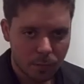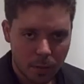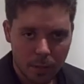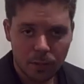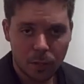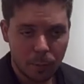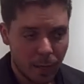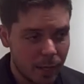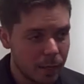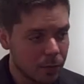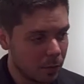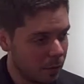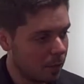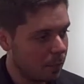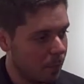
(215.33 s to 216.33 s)
I took my
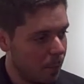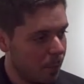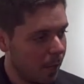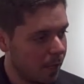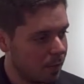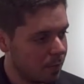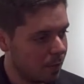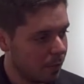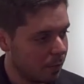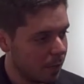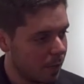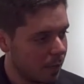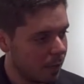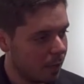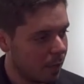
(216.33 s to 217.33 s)
easel there, my paints and
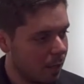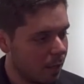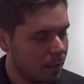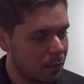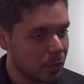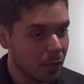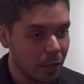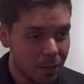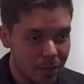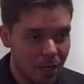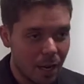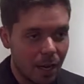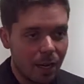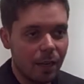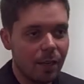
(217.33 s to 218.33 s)
everything, and I stood
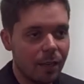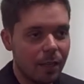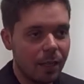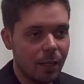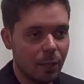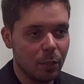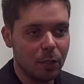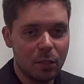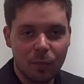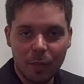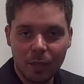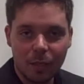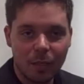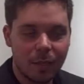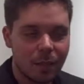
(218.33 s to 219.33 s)
outside in the hills of
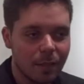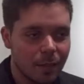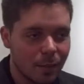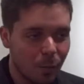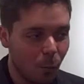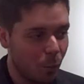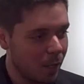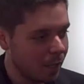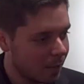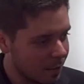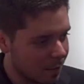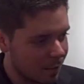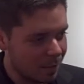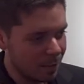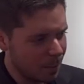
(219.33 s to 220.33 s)
Italy and the wind
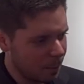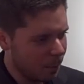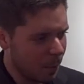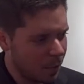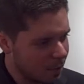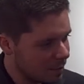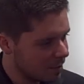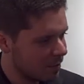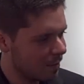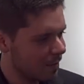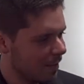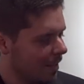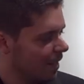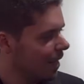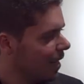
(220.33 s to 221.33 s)
and the bugs and
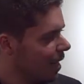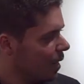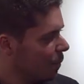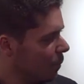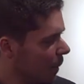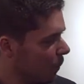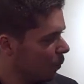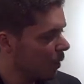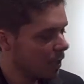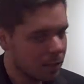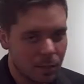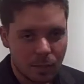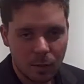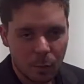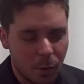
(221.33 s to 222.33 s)
people
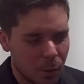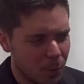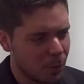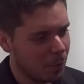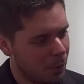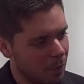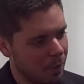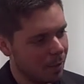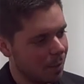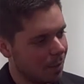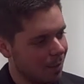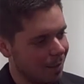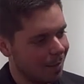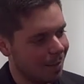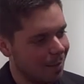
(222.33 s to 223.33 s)
asking you what you're
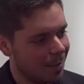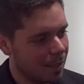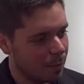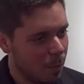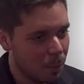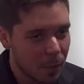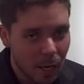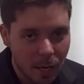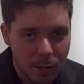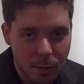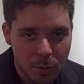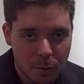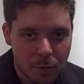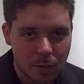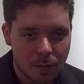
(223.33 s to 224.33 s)
doing, they come up behind
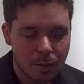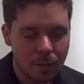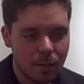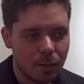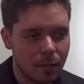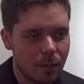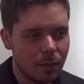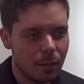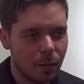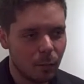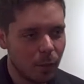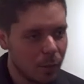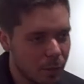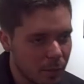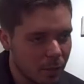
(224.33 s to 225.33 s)
you and they,
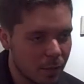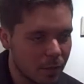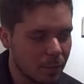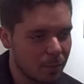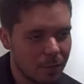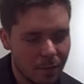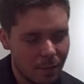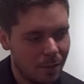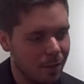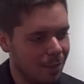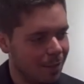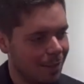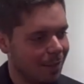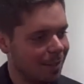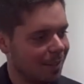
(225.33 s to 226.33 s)
what are you doing? And
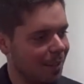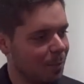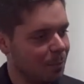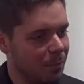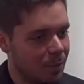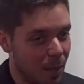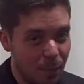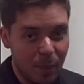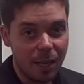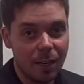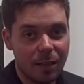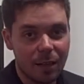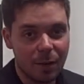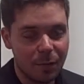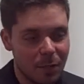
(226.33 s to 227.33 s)
I'm
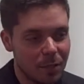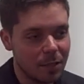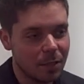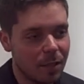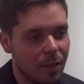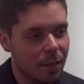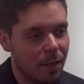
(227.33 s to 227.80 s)
painting, obviously.